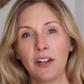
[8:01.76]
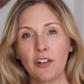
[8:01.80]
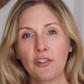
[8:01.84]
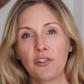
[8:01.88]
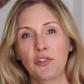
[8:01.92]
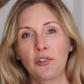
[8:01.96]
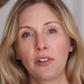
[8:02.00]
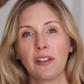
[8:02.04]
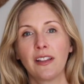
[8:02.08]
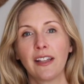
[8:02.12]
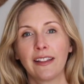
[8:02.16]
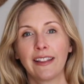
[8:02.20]

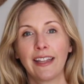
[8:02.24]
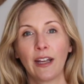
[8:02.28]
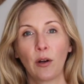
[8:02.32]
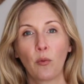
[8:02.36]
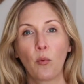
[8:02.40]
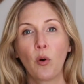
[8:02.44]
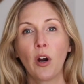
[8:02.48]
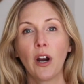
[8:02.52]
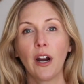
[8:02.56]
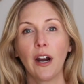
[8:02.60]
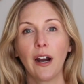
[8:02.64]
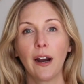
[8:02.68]
industry that they
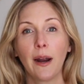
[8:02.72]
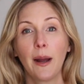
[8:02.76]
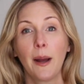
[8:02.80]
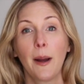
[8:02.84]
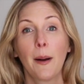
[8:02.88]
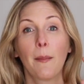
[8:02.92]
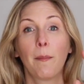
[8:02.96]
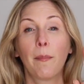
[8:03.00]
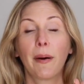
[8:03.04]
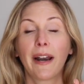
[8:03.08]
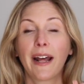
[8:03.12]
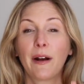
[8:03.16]
were.
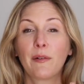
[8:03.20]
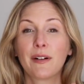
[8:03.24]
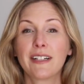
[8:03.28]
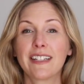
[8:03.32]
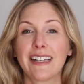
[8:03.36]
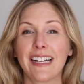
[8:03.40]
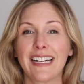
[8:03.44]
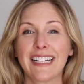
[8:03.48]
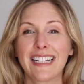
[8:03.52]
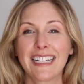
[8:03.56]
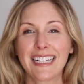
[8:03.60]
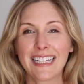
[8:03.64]
But I was
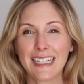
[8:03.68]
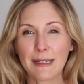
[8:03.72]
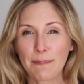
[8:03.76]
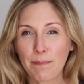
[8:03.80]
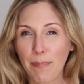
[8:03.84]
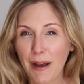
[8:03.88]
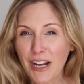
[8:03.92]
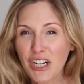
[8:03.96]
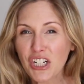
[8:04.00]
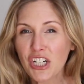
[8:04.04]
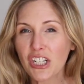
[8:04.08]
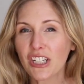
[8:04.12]

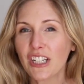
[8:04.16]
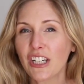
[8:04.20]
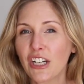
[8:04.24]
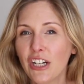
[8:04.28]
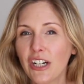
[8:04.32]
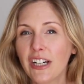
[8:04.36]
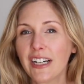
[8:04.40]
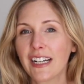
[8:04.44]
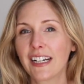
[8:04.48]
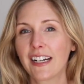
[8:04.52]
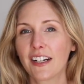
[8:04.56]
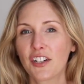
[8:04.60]
especially
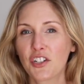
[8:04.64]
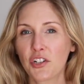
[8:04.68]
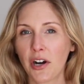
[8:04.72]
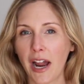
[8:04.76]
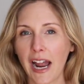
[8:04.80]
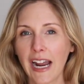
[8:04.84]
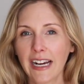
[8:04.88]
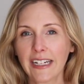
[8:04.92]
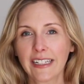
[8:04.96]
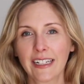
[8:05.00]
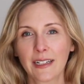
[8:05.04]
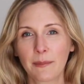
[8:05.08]
good at
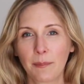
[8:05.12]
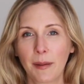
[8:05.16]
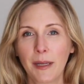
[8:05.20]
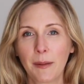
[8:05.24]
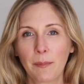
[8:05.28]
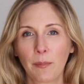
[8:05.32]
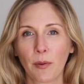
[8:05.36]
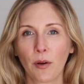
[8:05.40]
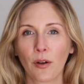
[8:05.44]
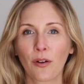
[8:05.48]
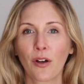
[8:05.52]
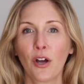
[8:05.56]
attracting
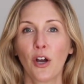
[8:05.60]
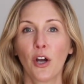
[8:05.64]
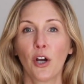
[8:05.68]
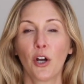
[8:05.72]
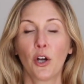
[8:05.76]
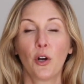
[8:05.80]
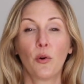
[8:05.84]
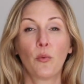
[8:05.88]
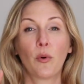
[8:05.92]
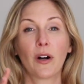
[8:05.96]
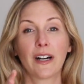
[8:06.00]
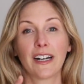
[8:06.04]
people
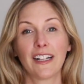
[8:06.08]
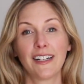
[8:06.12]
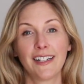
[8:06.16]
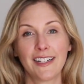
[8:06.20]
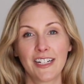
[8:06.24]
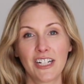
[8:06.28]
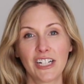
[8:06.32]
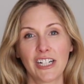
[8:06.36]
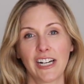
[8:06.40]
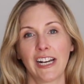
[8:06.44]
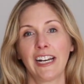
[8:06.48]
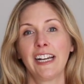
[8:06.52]
who wanted to
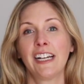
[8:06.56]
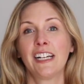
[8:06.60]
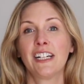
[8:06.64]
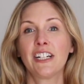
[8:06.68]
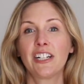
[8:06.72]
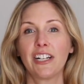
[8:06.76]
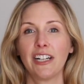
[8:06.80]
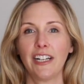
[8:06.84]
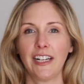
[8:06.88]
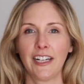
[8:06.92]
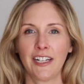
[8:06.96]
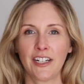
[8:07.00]

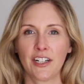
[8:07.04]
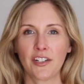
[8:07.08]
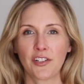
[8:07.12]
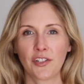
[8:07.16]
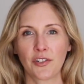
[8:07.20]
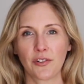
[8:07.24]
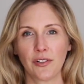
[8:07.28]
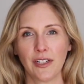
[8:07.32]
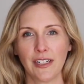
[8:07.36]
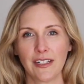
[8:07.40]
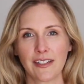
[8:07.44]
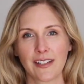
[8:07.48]
change
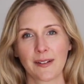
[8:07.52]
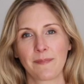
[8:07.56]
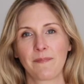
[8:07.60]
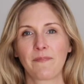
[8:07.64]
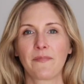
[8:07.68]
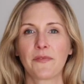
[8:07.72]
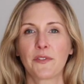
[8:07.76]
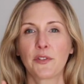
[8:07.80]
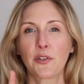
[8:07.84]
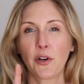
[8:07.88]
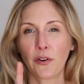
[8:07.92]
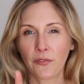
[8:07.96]
industries.
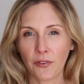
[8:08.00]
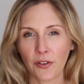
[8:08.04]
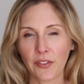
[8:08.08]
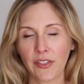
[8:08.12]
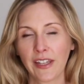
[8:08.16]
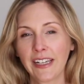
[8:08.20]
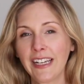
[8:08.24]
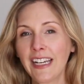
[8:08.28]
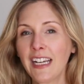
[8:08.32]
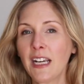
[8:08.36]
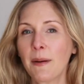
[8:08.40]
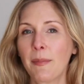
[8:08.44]
So if you're
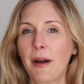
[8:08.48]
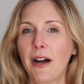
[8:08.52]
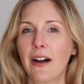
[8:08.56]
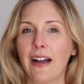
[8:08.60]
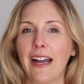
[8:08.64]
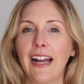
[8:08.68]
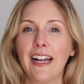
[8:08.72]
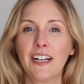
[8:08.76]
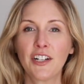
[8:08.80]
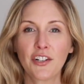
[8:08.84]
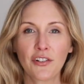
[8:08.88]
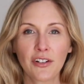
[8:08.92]
thinking
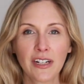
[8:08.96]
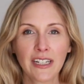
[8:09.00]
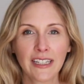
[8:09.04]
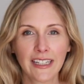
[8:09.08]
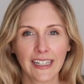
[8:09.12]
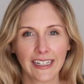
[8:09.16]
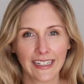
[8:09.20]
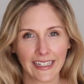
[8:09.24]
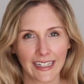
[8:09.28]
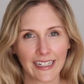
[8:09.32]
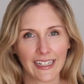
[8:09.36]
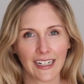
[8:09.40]
about entering
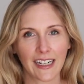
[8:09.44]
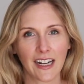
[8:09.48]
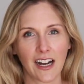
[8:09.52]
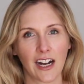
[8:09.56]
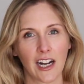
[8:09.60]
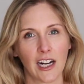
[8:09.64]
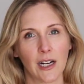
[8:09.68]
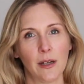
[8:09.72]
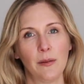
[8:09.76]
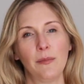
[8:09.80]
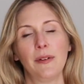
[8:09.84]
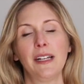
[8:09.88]
the gig
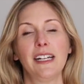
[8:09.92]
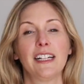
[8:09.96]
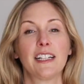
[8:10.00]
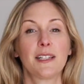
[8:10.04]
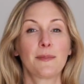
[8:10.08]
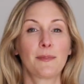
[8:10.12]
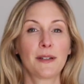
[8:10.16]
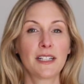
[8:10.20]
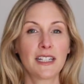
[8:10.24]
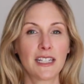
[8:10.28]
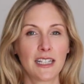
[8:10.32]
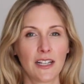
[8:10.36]
economy and
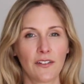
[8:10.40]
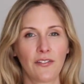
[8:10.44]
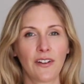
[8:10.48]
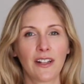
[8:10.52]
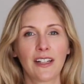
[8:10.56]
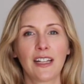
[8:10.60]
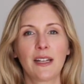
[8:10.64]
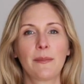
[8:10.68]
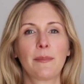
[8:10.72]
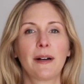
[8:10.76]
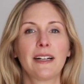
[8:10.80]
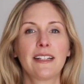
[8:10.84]

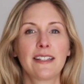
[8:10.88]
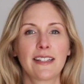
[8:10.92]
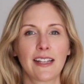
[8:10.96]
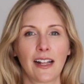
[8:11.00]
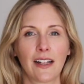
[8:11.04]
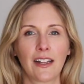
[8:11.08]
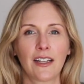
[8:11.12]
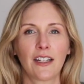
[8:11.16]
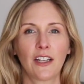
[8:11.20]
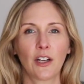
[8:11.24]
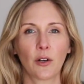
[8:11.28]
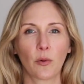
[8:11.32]
specifically by
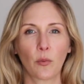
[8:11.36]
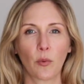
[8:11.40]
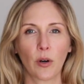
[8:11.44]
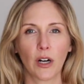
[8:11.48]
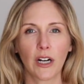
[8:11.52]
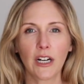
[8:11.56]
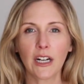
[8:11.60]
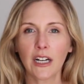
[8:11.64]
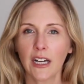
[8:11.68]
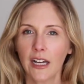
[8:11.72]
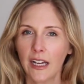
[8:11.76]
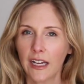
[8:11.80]
selling your
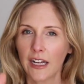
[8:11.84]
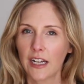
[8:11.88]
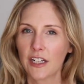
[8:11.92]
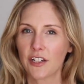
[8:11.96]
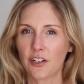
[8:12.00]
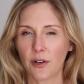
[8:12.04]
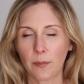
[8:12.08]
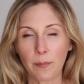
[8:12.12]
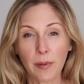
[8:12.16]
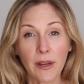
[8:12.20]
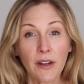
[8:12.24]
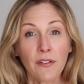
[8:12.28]
work,
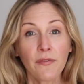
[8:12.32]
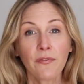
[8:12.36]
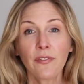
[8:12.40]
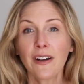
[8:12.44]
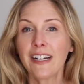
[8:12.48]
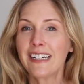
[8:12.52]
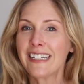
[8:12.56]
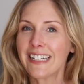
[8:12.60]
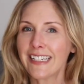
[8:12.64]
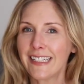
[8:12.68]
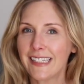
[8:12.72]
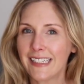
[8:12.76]
don't be
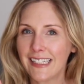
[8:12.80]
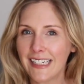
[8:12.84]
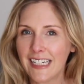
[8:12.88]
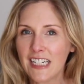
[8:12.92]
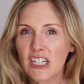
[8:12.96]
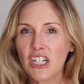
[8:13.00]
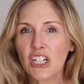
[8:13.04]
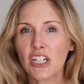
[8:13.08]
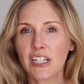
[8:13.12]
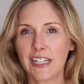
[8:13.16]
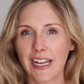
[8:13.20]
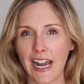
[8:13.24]
afraid to
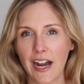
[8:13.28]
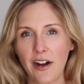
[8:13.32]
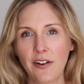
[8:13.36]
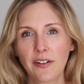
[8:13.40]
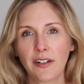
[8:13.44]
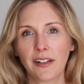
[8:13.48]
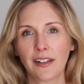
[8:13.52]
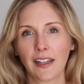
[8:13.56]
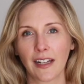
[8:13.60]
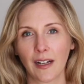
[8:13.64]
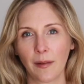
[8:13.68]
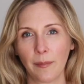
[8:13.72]
niche down
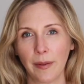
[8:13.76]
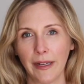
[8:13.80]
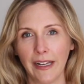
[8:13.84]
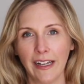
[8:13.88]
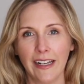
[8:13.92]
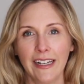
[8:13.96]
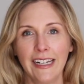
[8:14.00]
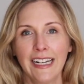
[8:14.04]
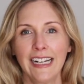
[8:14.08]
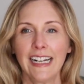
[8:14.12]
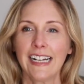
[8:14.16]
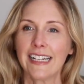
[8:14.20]
a little bit.